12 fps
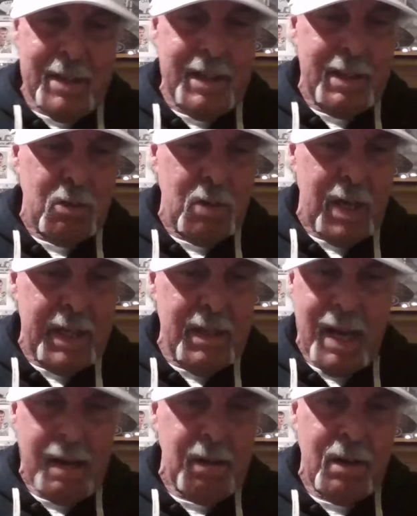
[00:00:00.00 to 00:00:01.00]
hear it right.
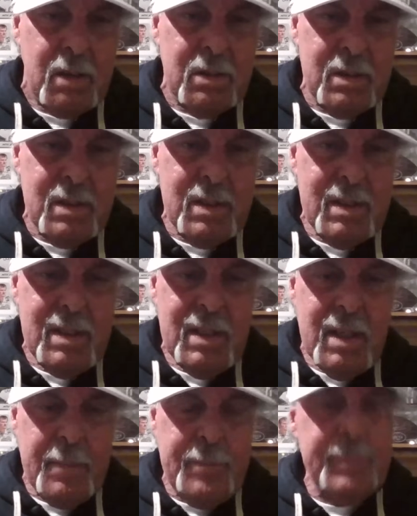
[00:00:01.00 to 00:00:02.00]
I don't know.
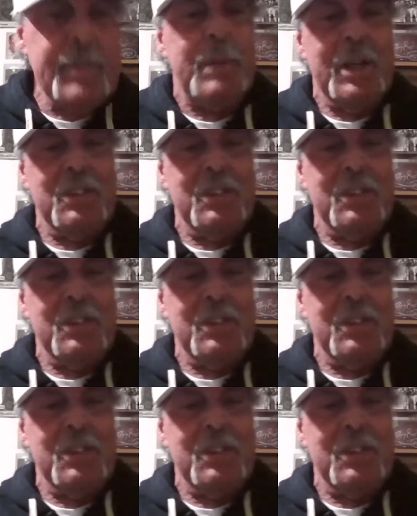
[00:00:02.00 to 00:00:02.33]
But